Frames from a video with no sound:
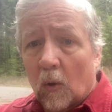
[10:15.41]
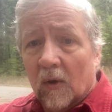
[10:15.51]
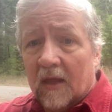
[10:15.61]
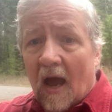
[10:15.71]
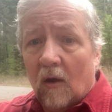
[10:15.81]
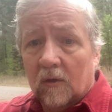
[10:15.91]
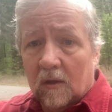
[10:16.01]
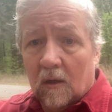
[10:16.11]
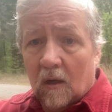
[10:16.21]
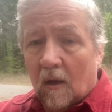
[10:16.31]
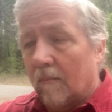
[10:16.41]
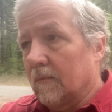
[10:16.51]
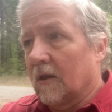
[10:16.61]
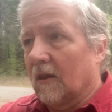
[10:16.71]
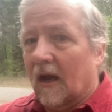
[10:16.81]
without,
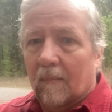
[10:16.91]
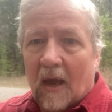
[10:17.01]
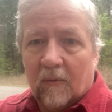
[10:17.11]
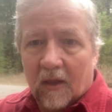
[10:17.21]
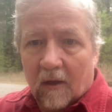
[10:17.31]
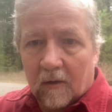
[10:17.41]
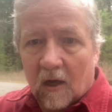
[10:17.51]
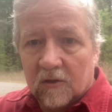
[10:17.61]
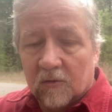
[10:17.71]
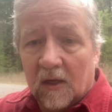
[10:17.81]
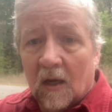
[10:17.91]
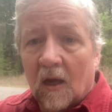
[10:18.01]
like a man without a country.